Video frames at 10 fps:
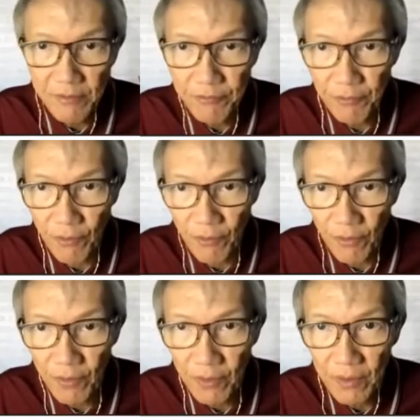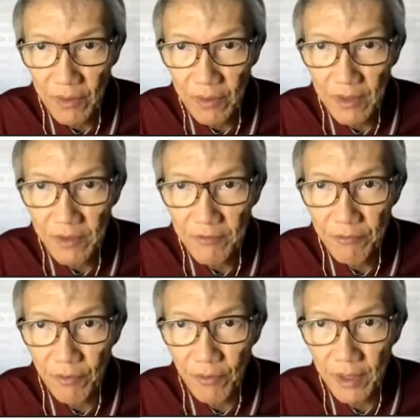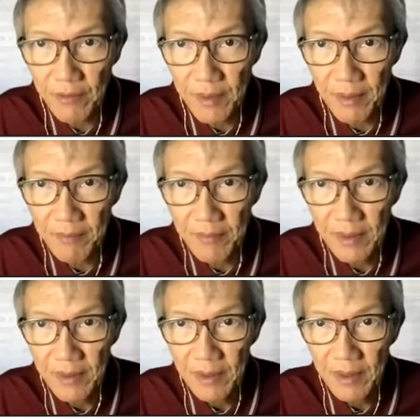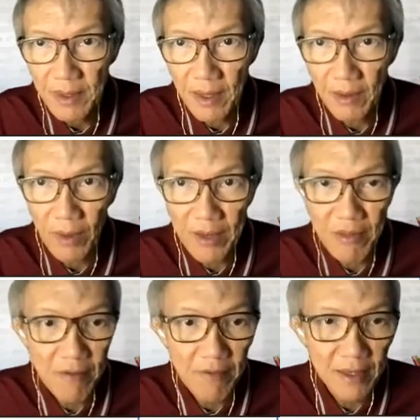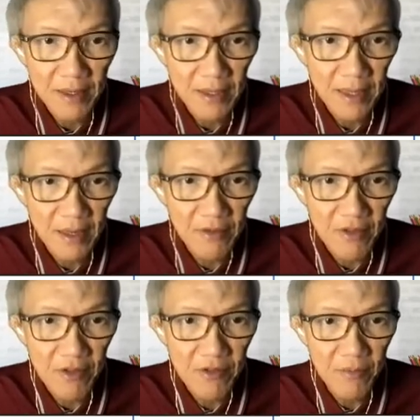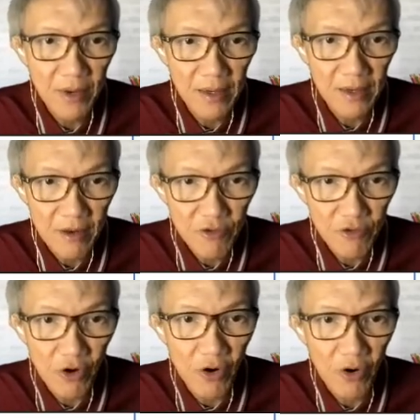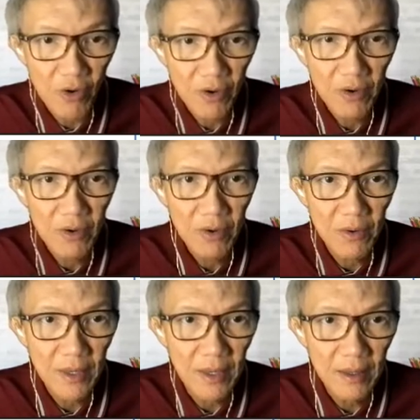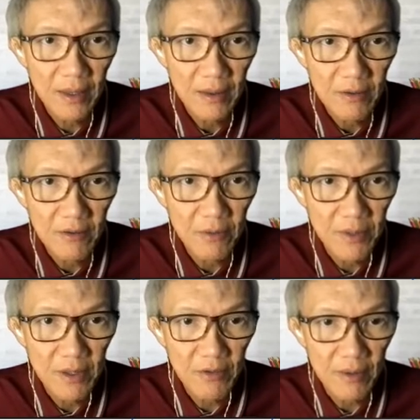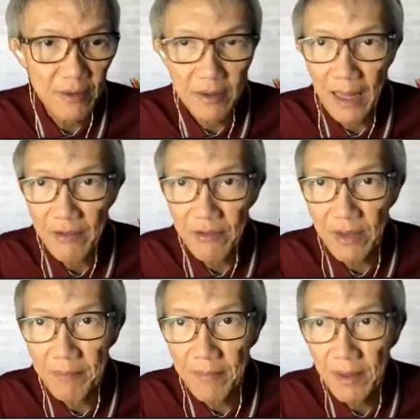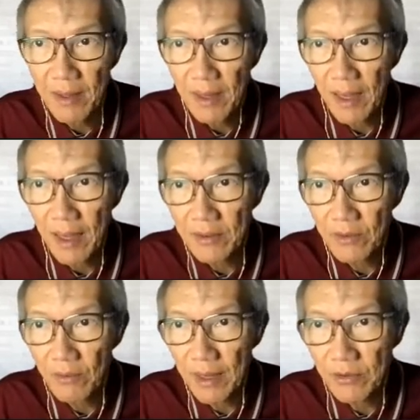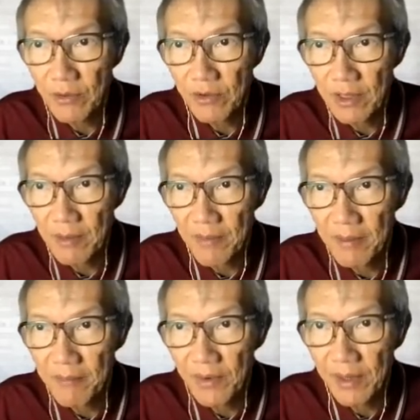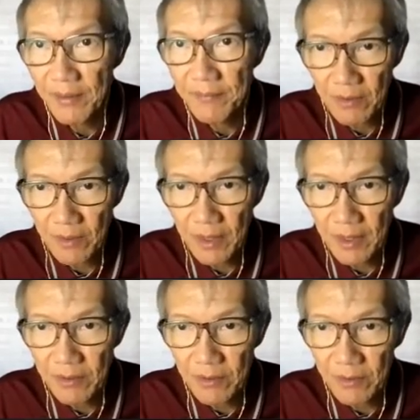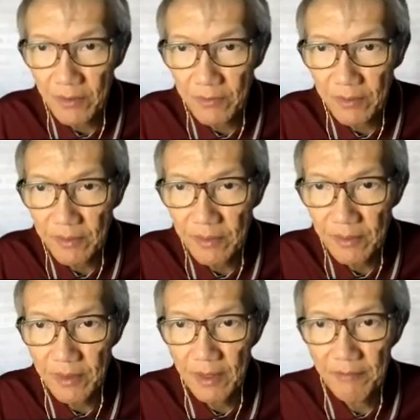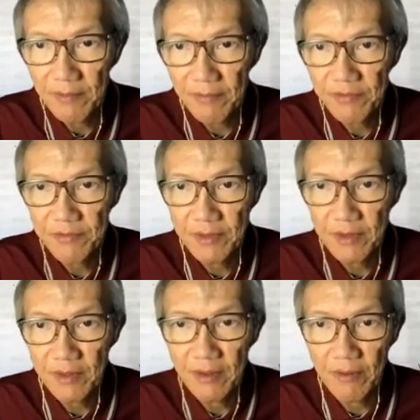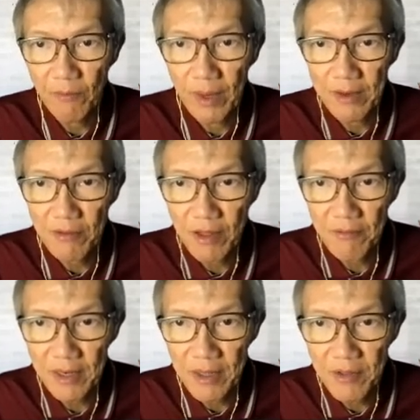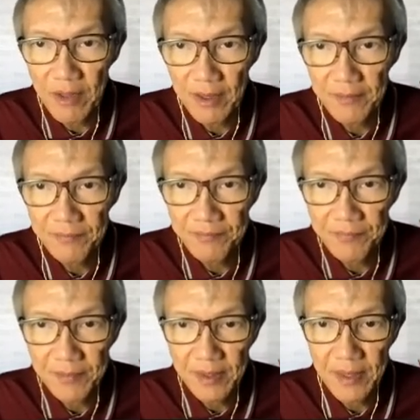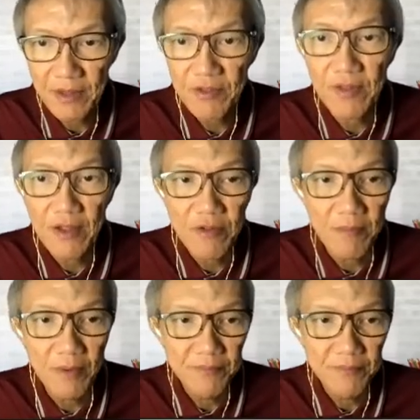4, let's see, 4, it becomes 17 in hexadecimal, and then store. Okay, so the last step, and go back to see the memory. Okay, so 17 is here in hexadecimal.